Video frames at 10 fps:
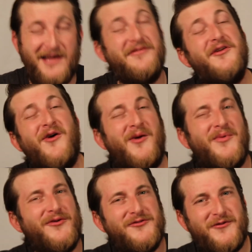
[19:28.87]
Even though our
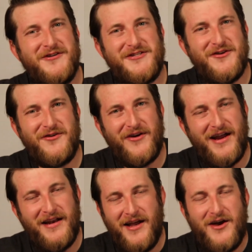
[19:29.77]
polls weren't so
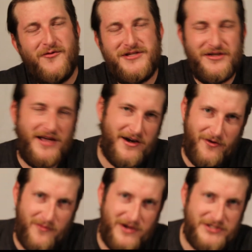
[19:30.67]
great, we still had a
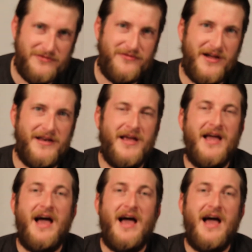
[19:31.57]
whole bunch of fun.